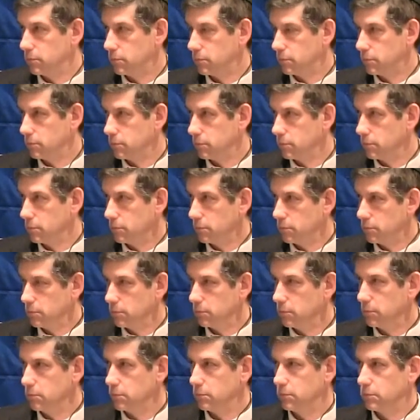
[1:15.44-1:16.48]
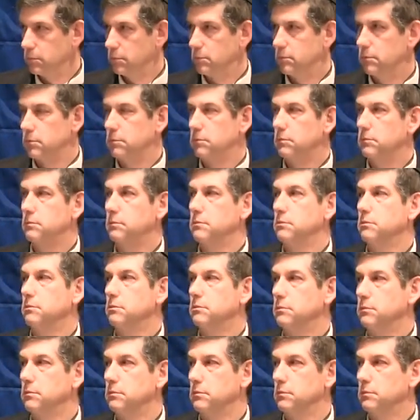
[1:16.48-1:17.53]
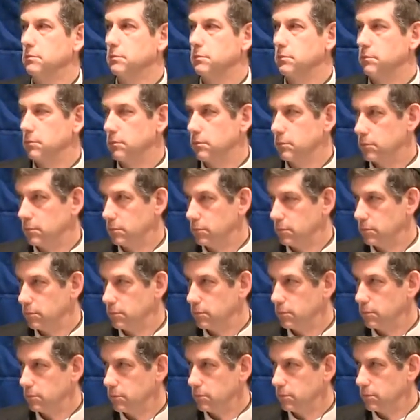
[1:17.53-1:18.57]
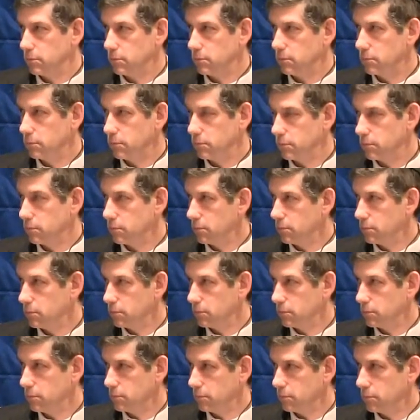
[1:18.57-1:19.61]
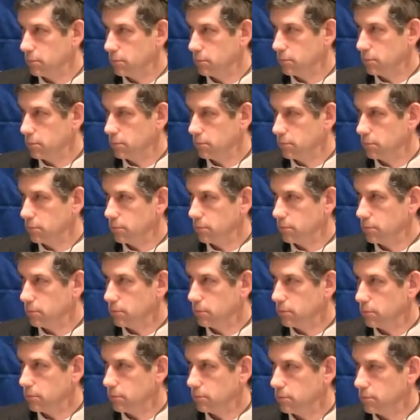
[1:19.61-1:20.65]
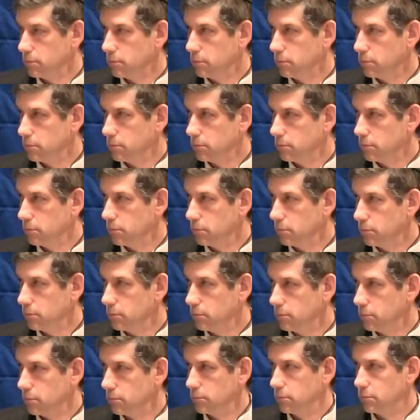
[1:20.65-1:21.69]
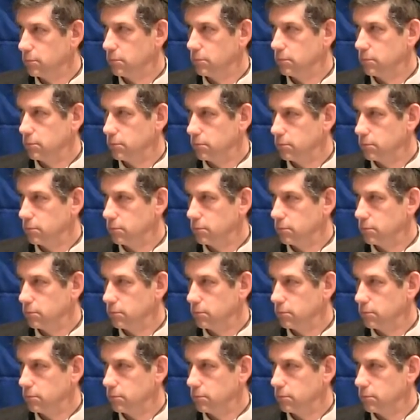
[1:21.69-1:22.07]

(not speaking)